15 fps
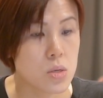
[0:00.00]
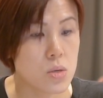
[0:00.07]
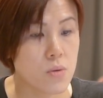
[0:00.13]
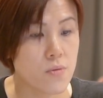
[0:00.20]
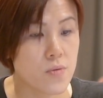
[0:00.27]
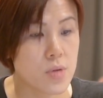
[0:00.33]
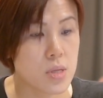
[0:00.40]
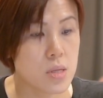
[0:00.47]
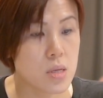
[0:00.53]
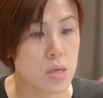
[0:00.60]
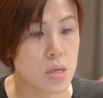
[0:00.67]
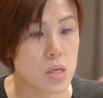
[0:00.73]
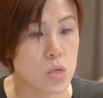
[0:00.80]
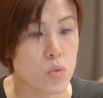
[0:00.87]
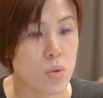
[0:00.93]
So for
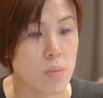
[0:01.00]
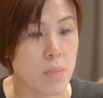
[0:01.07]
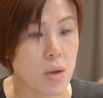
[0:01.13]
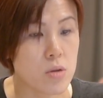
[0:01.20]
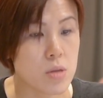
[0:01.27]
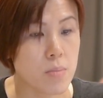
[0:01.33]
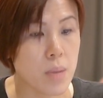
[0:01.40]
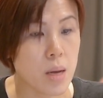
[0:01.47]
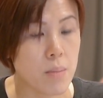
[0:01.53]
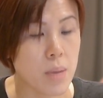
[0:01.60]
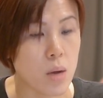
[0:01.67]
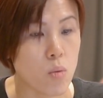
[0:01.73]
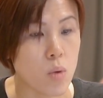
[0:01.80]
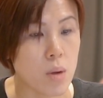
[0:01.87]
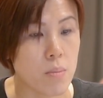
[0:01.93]
this, we multiply
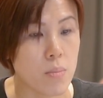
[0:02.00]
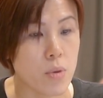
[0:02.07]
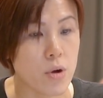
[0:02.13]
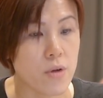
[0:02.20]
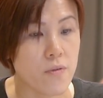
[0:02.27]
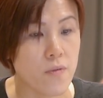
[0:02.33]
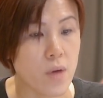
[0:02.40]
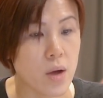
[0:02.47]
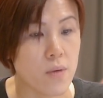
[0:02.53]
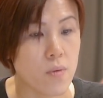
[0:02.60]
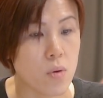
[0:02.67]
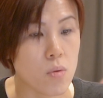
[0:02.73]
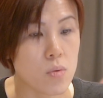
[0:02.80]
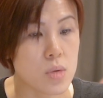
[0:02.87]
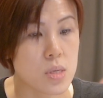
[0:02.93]
by 1.5
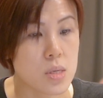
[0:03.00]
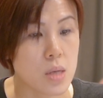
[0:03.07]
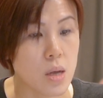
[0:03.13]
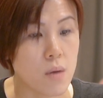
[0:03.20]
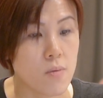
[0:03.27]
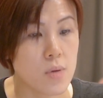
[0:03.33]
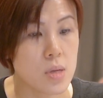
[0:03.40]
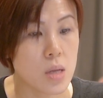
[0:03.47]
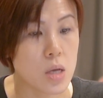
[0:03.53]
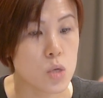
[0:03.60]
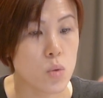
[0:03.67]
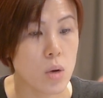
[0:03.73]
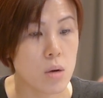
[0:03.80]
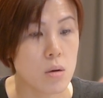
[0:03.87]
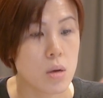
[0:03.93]
over 7 as
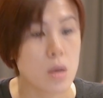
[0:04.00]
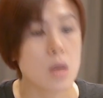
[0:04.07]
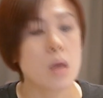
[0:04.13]
well.